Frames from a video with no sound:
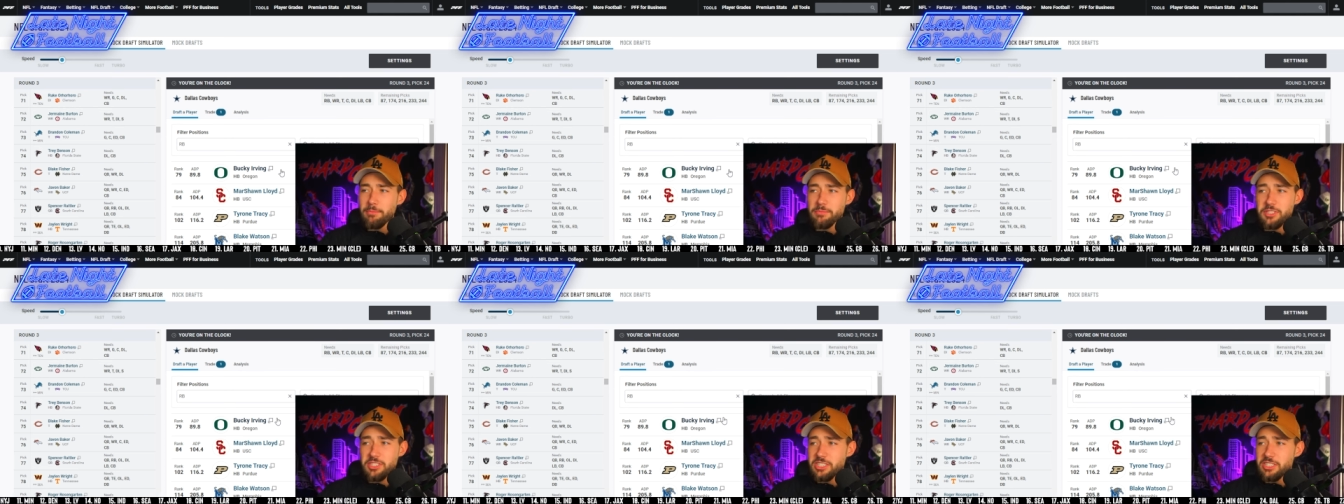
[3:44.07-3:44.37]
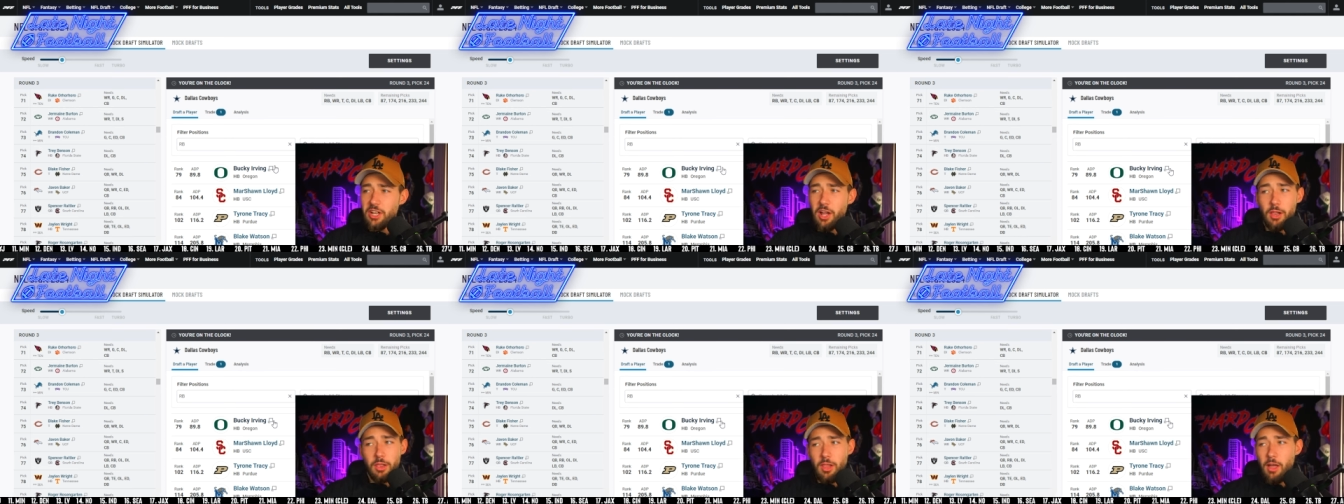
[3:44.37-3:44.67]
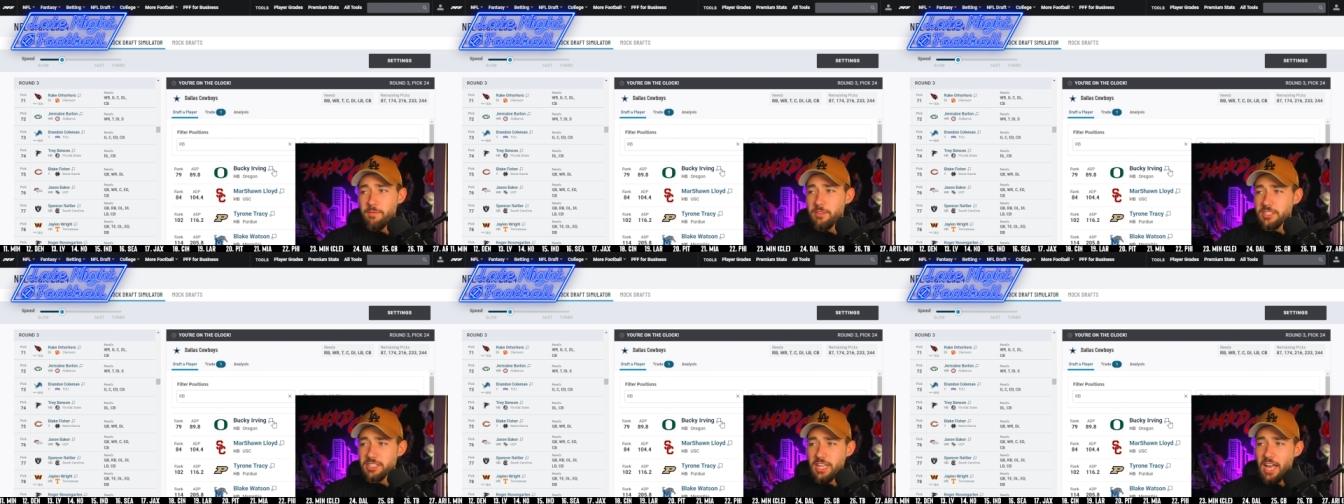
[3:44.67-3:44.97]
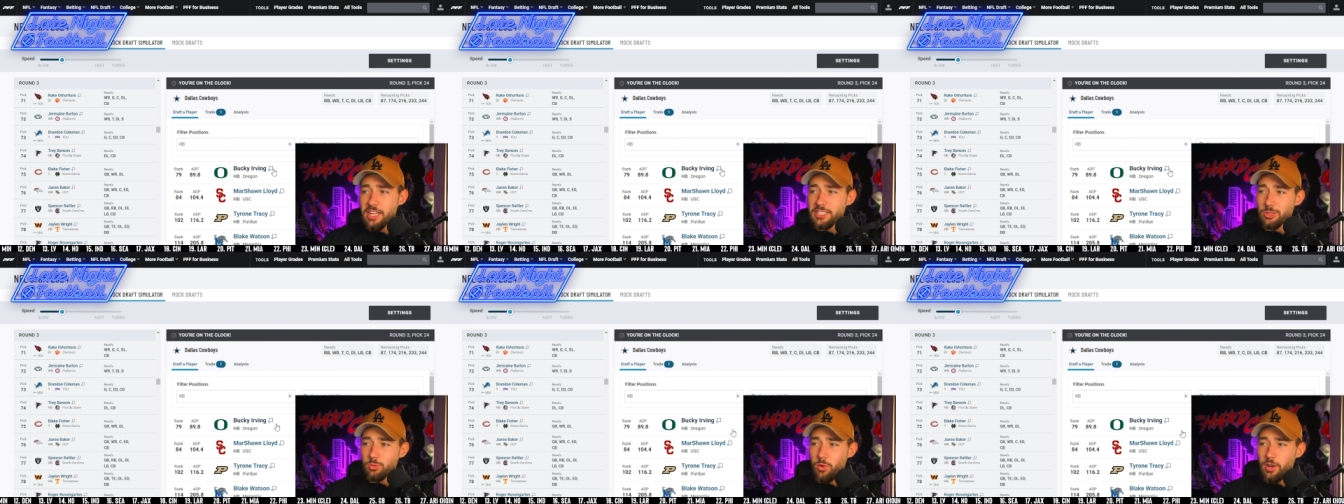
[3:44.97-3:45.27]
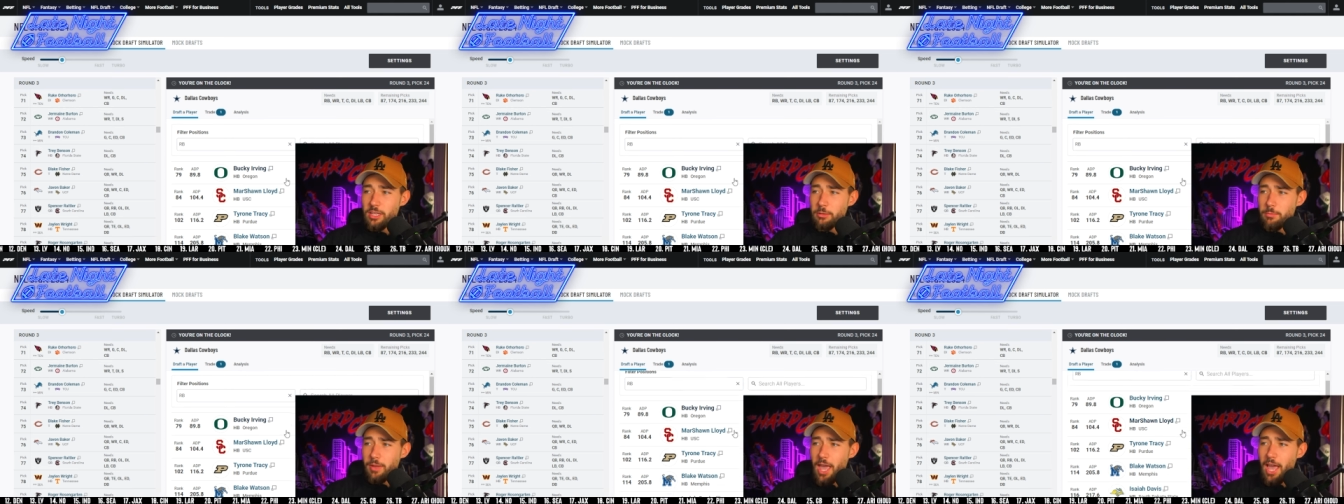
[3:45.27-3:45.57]
but still I love this guy as a
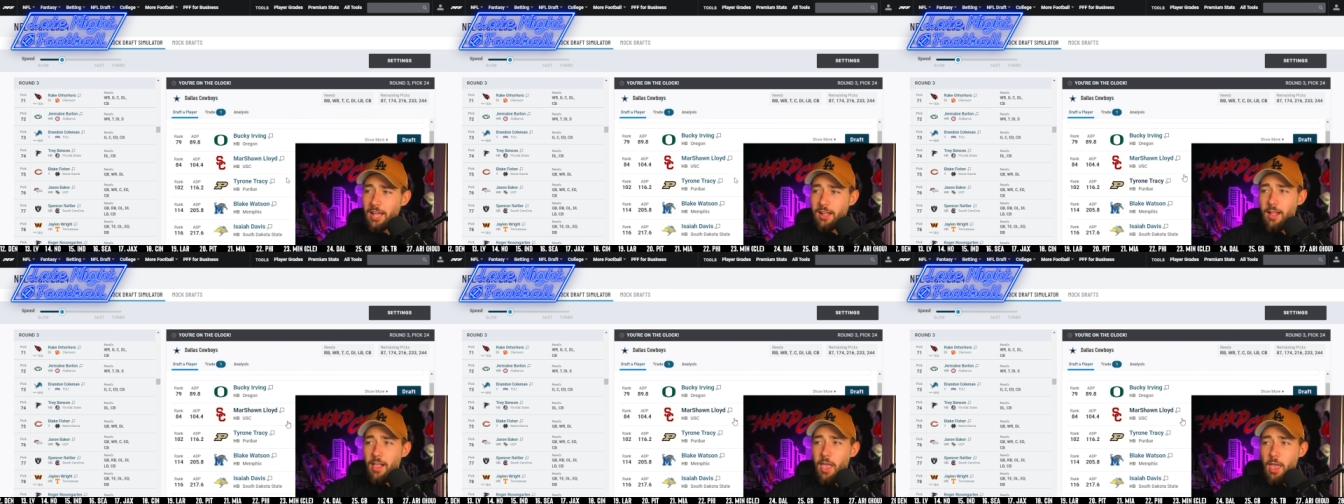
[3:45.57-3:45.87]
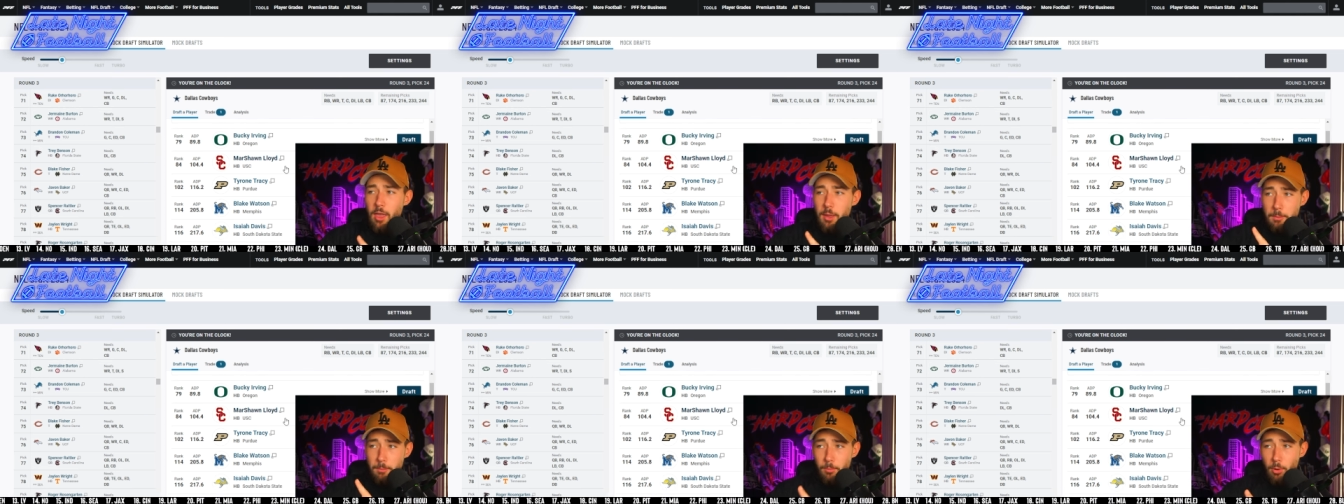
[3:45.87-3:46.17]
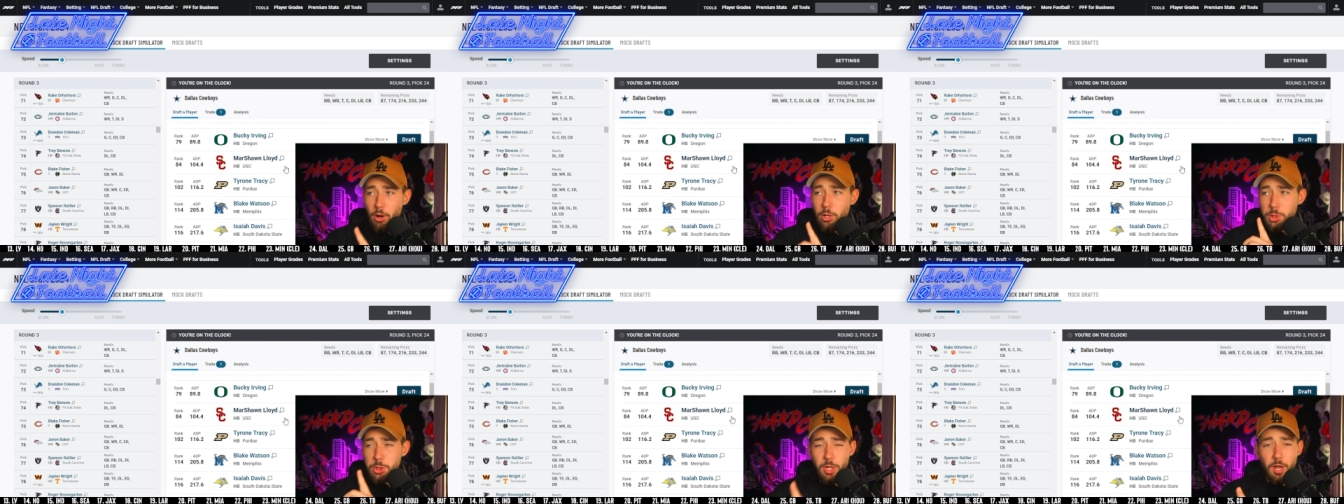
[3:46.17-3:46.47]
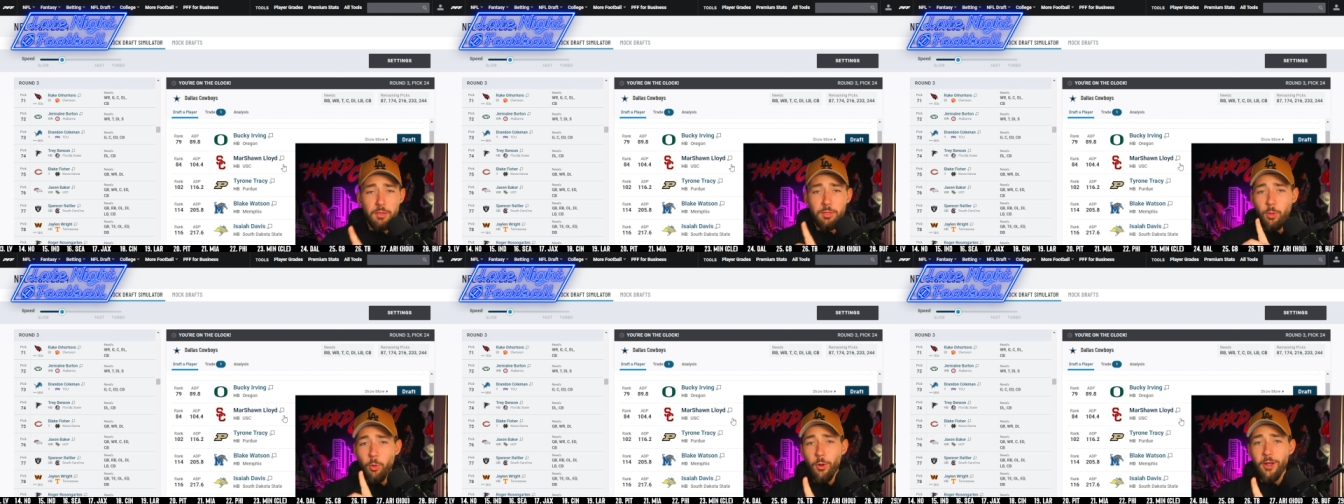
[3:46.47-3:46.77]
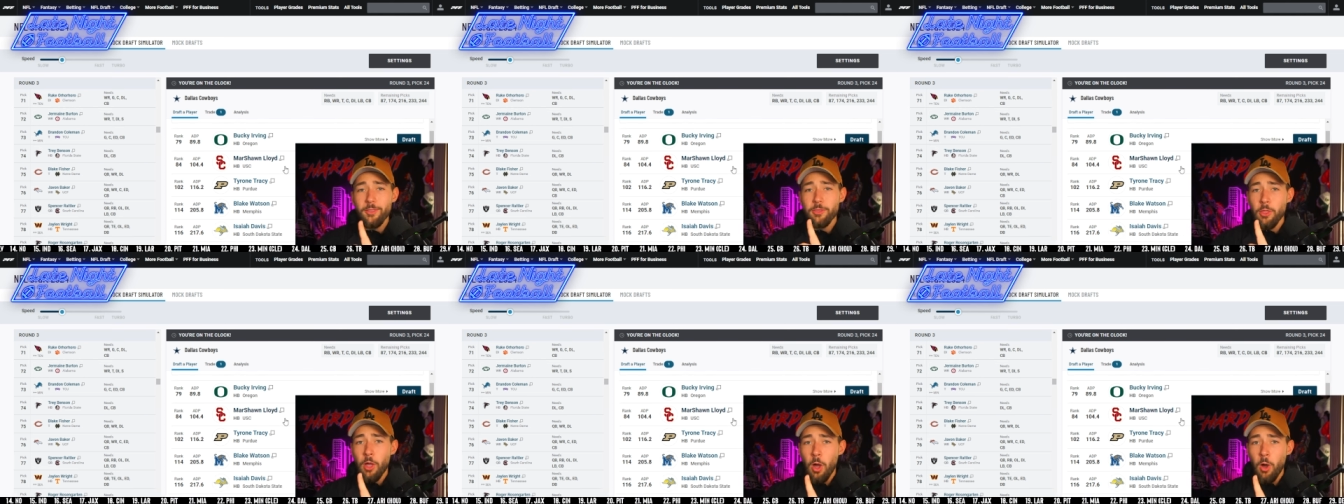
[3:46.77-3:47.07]
running back. Marshawn
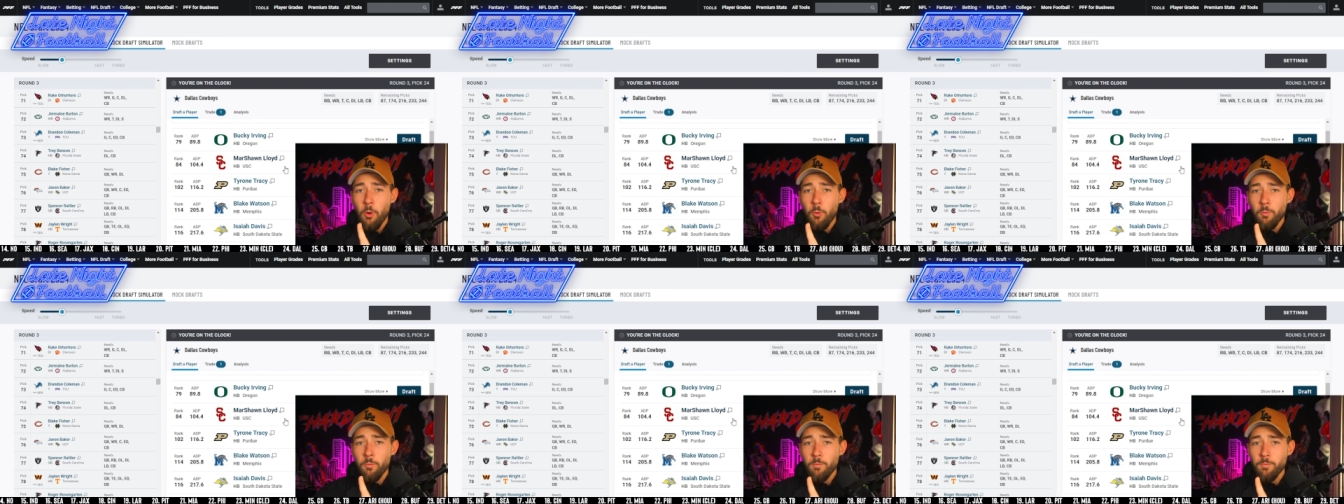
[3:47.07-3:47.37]
Lloyd, though.